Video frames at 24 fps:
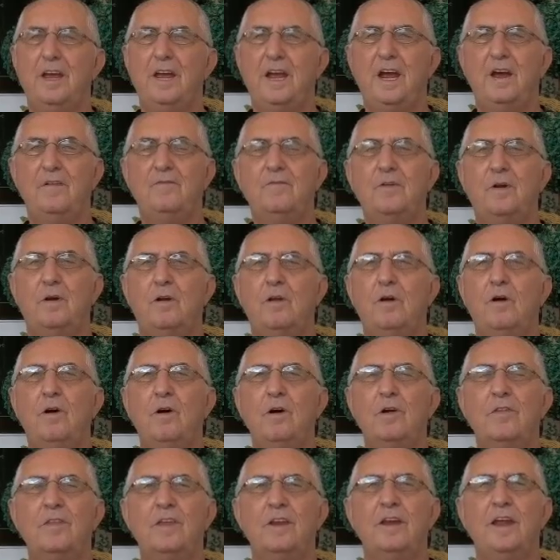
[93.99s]
If they're
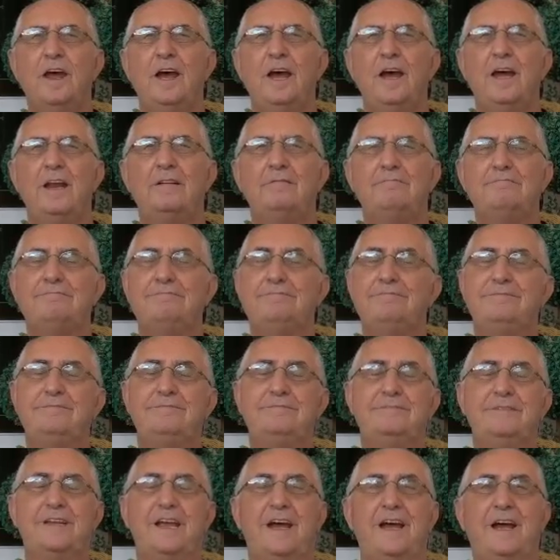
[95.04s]
longer than that,
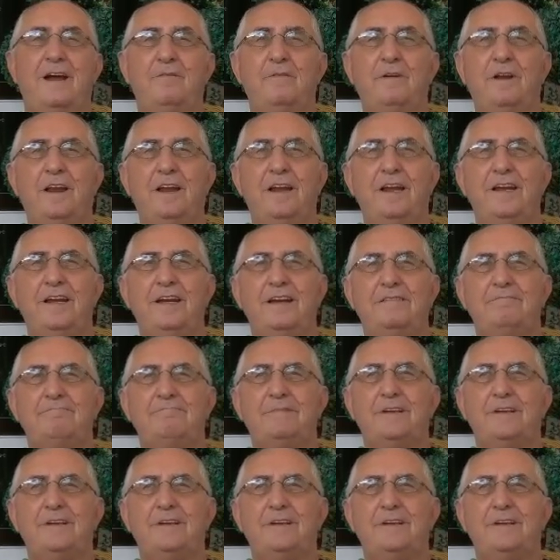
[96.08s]
mm, I really